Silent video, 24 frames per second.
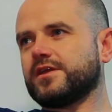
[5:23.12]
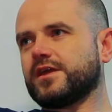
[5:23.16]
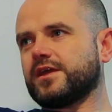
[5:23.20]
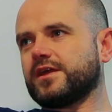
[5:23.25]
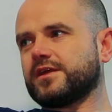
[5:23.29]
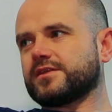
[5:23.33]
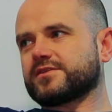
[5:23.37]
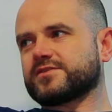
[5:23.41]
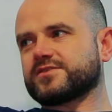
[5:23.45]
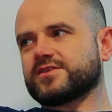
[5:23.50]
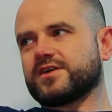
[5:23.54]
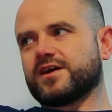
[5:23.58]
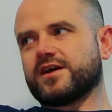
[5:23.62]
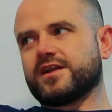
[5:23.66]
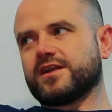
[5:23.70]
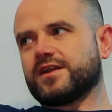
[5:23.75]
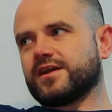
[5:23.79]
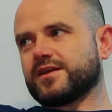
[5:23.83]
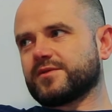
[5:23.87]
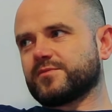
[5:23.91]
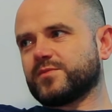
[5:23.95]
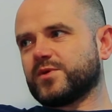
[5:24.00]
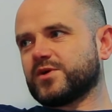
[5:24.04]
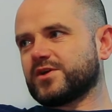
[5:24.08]
it's not
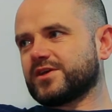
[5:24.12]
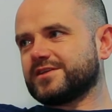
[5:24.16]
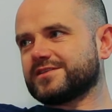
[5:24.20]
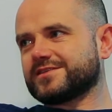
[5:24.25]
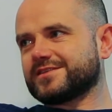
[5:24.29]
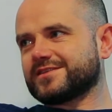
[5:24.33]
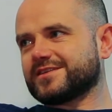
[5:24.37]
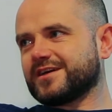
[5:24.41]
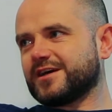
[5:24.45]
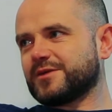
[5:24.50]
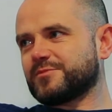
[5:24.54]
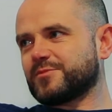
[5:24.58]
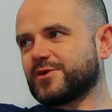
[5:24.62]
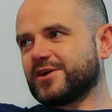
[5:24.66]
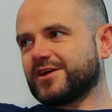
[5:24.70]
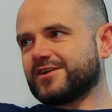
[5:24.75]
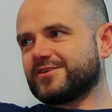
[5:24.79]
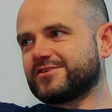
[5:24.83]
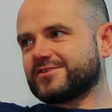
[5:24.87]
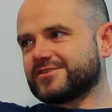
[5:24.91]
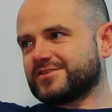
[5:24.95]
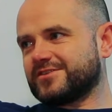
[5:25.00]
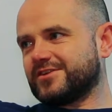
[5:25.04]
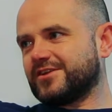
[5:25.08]
like monkeys and
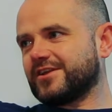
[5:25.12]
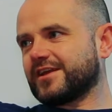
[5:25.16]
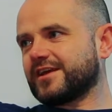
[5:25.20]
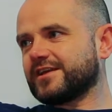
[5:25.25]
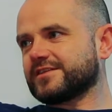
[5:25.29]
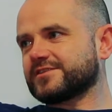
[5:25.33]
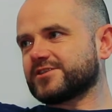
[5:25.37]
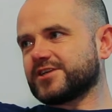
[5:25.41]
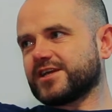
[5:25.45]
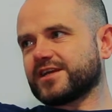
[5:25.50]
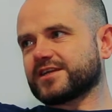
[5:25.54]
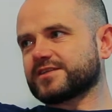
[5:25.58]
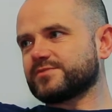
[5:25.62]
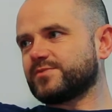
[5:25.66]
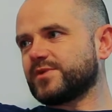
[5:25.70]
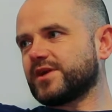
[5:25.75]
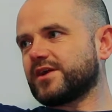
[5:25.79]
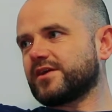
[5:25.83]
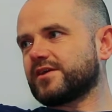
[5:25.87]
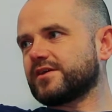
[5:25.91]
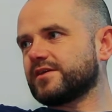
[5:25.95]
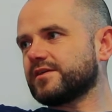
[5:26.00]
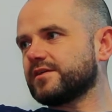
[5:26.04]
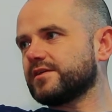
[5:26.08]
typewriters and you'll get
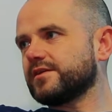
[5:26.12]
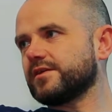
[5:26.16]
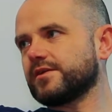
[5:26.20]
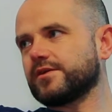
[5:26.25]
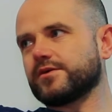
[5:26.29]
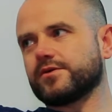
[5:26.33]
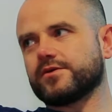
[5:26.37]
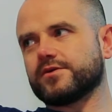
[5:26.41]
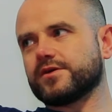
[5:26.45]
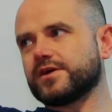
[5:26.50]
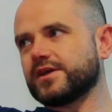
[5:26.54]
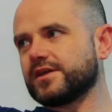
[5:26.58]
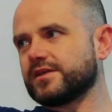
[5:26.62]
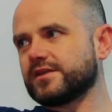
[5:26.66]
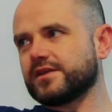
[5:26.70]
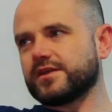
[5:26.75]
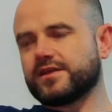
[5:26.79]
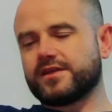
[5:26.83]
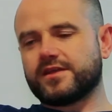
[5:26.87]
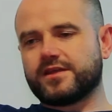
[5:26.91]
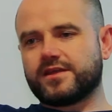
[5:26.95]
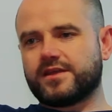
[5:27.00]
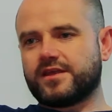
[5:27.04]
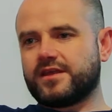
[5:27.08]
shakespeare you know it,
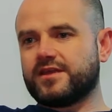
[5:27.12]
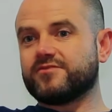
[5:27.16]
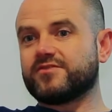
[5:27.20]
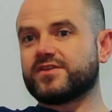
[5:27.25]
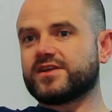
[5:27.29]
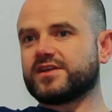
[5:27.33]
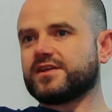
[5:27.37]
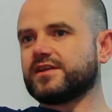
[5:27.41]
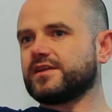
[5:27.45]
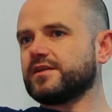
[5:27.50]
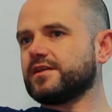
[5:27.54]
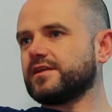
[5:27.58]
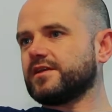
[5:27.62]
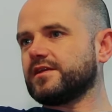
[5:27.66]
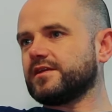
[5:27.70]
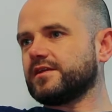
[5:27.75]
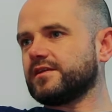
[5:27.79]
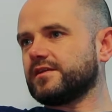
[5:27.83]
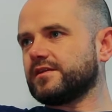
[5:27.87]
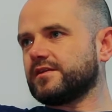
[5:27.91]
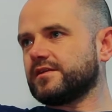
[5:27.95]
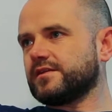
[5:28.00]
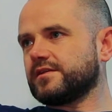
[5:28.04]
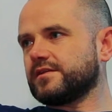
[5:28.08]
it, even in
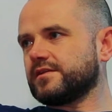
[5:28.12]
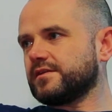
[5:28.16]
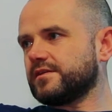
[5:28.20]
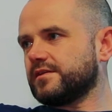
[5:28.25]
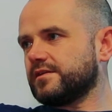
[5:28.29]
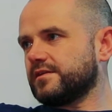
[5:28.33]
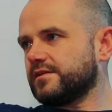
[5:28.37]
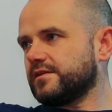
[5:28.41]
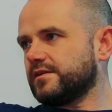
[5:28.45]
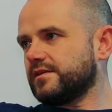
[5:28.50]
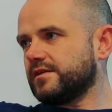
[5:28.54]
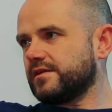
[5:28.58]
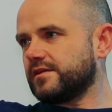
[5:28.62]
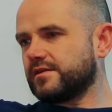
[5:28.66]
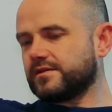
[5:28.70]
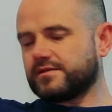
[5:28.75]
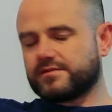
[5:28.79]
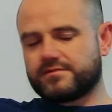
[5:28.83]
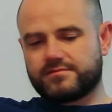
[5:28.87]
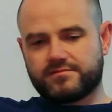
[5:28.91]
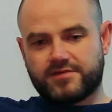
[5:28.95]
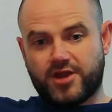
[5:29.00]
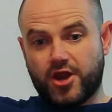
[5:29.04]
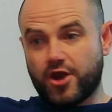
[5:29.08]
in
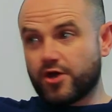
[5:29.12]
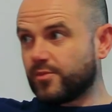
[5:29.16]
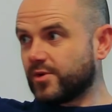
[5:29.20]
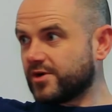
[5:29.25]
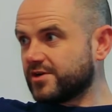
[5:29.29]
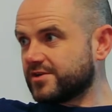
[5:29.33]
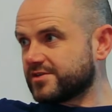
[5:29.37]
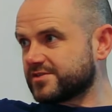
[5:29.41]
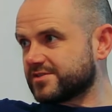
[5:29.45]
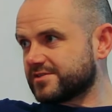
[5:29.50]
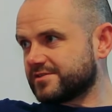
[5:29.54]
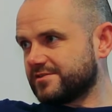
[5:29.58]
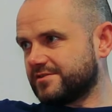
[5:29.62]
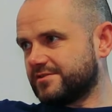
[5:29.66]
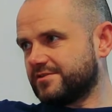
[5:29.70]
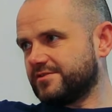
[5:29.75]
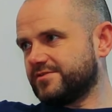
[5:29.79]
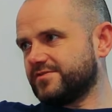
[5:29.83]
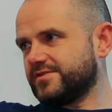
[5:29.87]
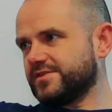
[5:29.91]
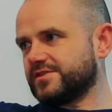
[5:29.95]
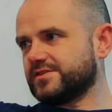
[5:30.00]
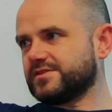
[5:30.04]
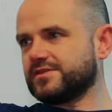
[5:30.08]
in Airbus or
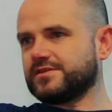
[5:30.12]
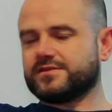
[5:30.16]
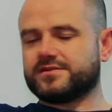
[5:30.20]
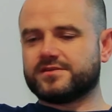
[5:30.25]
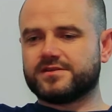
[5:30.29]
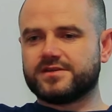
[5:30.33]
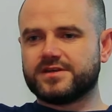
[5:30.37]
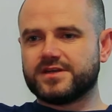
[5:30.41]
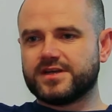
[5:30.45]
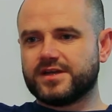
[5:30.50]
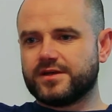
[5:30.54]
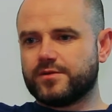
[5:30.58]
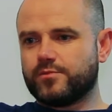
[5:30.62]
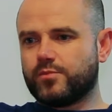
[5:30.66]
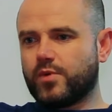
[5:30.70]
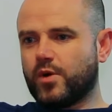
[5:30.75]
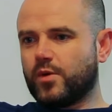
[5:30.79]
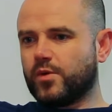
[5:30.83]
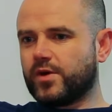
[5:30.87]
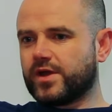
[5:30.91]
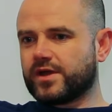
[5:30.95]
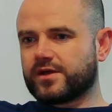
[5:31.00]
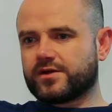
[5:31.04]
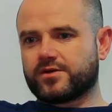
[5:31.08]
if it's in
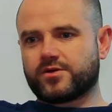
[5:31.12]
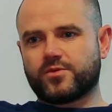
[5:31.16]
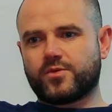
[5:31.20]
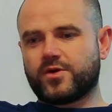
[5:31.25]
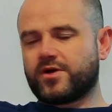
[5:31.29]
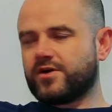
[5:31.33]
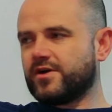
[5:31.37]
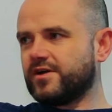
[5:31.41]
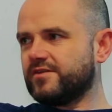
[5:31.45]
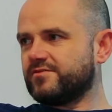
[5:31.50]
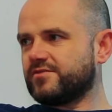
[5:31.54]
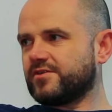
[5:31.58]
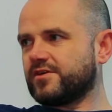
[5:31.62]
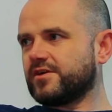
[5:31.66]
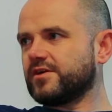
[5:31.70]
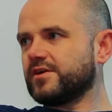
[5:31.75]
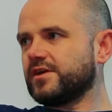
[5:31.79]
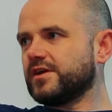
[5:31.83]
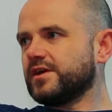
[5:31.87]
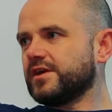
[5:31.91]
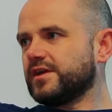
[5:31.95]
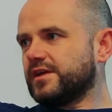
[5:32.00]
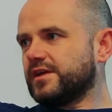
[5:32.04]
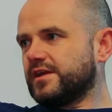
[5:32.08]
Boeing or wherever,
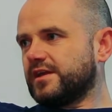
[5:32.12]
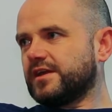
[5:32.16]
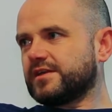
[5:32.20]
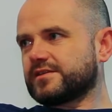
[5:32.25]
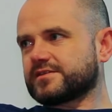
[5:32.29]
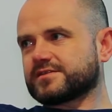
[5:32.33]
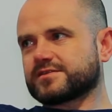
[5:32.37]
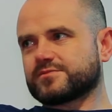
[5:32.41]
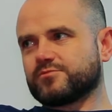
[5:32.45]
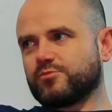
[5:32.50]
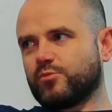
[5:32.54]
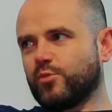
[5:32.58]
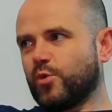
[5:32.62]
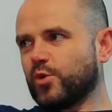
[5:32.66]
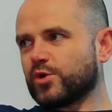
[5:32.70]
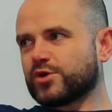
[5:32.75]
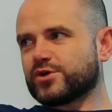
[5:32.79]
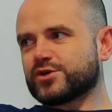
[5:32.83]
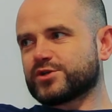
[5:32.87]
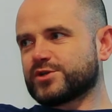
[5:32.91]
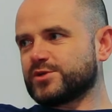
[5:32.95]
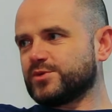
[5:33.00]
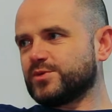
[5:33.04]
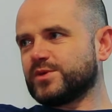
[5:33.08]
it's
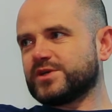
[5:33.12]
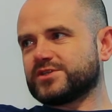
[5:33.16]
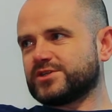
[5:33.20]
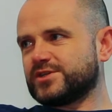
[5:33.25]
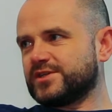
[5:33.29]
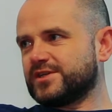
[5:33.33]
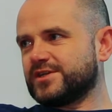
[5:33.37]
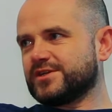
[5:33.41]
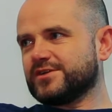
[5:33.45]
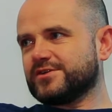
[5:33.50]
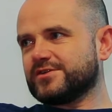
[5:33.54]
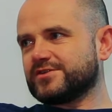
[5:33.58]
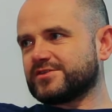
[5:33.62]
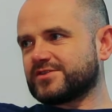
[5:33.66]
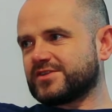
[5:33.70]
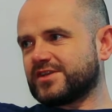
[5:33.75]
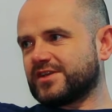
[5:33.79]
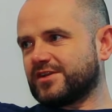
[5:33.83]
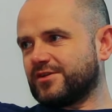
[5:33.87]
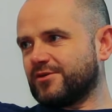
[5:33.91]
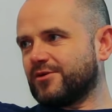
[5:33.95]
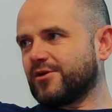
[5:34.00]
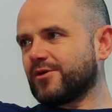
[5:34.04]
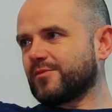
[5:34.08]
one or two engineers
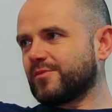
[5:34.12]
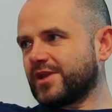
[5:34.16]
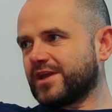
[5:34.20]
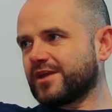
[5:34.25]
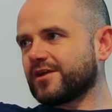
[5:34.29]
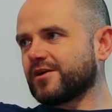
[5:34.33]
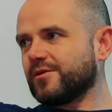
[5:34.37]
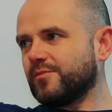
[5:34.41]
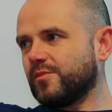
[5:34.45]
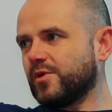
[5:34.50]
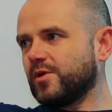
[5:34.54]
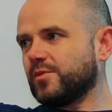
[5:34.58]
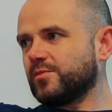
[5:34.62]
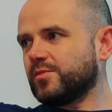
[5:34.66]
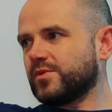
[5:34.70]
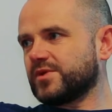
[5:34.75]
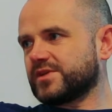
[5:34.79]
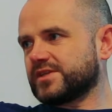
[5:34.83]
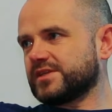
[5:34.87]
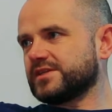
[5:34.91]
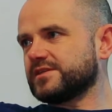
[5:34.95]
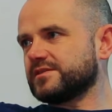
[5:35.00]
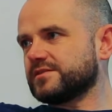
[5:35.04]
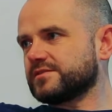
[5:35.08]
that normally come up
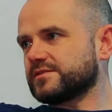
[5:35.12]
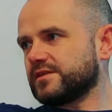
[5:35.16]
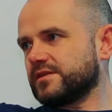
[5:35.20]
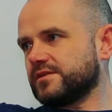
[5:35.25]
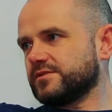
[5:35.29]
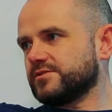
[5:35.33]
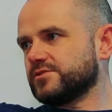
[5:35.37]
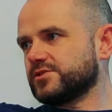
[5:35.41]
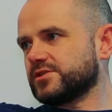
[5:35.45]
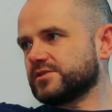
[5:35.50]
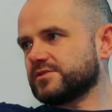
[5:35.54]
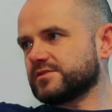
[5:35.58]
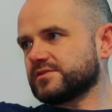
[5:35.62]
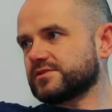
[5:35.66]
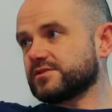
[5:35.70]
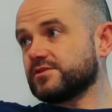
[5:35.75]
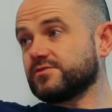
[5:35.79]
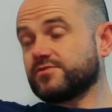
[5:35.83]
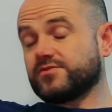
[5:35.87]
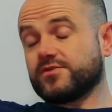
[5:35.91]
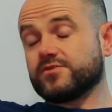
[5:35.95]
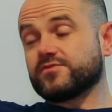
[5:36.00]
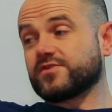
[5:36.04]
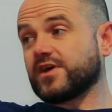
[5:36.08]
with these solutions.
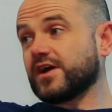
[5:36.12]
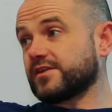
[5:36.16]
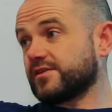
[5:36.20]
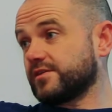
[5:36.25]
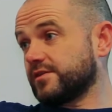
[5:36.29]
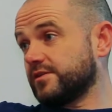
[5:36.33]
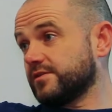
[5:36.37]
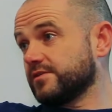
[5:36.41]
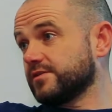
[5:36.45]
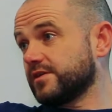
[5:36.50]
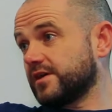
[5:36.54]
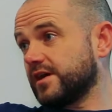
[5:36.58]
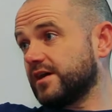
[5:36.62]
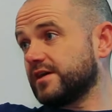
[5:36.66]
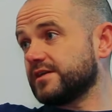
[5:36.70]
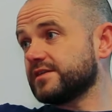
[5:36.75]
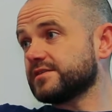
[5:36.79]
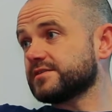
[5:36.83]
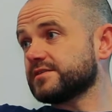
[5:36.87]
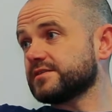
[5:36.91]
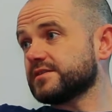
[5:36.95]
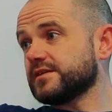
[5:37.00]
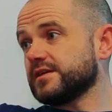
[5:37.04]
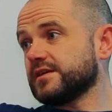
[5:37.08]
So if you've got the good
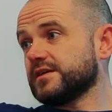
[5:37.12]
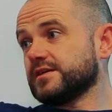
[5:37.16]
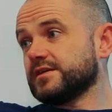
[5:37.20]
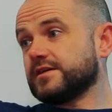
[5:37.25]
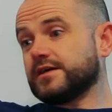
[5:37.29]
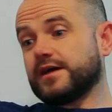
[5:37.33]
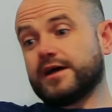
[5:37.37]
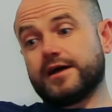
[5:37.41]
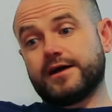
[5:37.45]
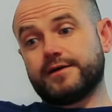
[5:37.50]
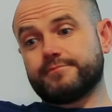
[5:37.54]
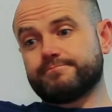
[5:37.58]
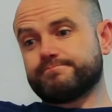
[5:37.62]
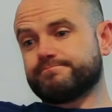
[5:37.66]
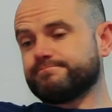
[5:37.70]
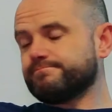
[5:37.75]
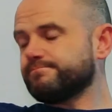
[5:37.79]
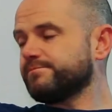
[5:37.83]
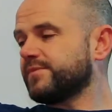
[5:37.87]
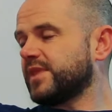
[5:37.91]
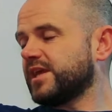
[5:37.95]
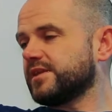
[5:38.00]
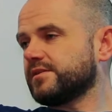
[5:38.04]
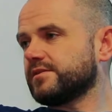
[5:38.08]
guys, um,
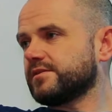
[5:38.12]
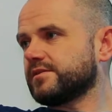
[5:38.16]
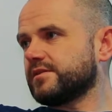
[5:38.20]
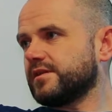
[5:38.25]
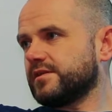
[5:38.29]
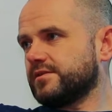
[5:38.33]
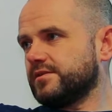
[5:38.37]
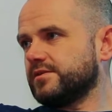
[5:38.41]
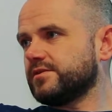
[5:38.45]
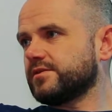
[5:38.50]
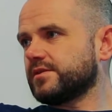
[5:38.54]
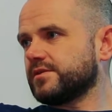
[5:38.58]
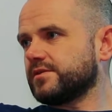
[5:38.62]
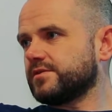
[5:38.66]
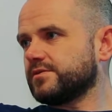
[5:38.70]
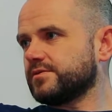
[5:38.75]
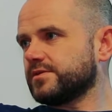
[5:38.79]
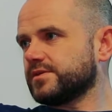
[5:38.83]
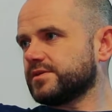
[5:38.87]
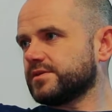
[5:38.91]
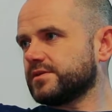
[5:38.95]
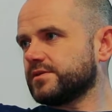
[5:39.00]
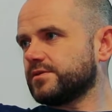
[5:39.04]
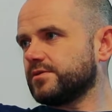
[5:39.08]
then then you can
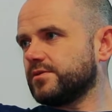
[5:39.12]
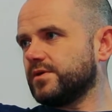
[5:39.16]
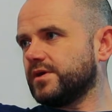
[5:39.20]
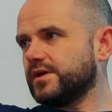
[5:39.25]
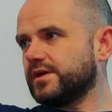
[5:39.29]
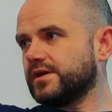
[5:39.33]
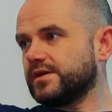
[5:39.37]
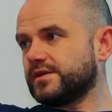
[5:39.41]
do it too.